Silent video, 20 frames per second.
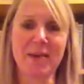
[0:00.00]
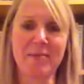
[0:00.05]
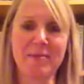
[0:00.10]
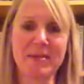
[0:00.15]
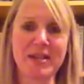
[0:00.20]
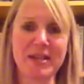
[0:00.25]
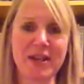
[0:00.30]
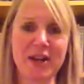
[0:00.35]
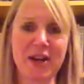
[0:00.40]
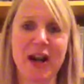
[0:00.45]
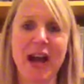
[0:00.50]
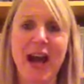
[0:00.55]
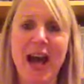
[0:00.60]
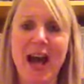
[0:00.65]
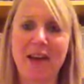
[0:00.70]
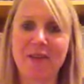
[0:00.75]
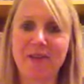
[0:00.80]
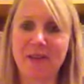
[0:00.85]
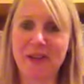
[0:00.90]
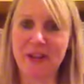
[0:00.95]
So
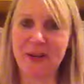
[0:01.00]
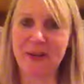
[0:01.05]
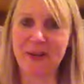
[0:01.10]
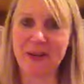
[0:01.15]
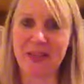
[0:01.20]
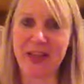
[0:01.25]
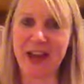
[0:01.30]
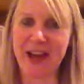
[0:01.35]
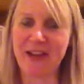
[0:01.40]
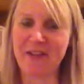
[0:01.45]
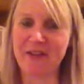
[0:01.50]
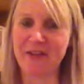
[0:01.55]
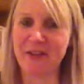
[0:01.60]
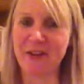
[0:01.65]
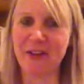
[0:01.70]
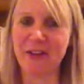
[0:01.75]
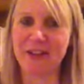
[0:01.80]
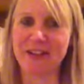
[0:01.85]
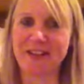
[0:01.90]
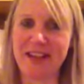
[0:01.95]
have a go at that
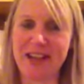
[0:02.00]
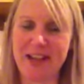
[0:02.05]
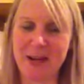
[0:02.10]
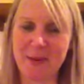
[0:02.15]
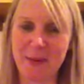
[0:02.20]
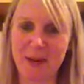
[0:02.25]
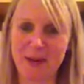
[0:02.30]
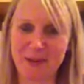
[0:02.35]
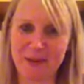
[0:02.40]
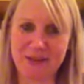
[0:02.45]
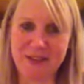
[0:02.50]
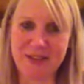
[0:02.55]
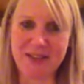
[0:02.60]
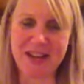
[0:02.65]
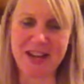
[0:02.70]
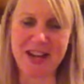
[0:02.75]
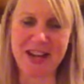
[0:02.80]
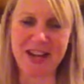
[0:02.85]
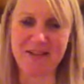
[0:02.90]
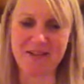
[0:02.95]
for day one's
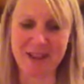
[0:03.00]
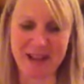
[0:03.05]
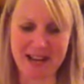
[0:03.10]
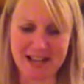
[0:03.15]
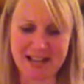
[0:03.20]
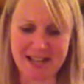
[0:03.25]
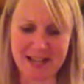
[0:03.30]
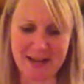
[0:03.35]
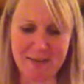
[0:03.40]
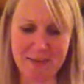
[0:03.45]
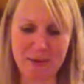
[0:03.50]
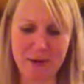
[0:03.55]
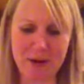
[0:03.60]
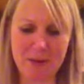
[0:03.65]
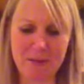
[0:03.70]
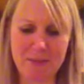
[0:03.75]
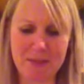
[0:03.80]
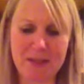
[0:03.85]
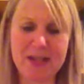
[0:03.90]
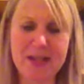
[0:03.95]
writing
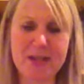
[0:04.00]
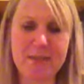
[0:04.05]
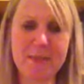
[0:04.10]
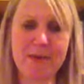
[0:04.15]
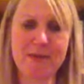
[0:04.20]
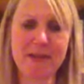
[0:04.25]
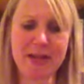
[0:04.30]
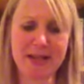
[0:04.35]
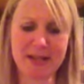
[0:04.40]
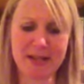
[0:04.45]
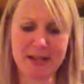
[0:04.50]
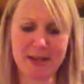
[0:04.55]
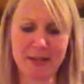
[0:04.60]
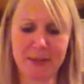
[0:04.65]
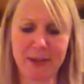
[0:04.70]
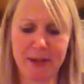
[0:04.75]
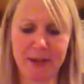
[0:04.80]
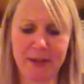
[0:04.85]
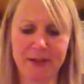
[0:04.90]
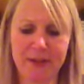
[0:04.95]
prompt, summer into
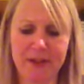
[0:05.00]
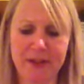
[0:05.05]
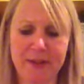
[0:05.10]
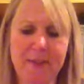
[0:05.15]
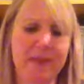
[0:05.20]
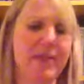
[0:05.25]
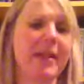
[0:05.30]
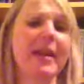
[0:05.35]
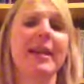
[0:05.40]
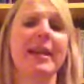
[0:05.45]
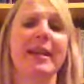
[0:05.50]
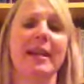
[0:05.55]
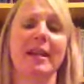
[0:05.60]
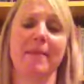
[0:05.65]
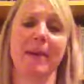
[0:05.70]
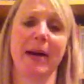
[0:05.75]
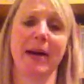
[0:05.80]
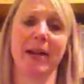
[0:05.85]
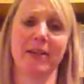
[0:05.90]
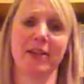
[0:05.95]
autumn, thinking
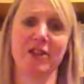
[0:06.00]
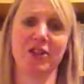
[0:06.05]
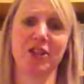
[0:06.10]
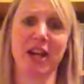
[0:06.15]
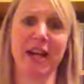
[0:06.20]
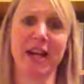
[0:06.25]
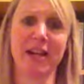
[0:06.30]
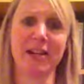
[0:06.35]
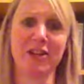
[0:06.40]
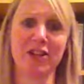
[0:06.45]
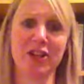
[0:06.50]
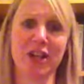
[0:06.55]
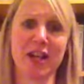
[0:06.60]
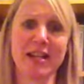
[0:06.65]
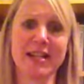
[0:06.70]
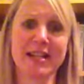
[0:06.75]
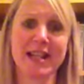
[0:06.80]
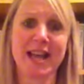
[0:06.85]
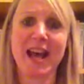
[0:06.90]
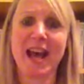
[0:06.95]
about the
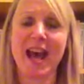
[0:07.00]
changes.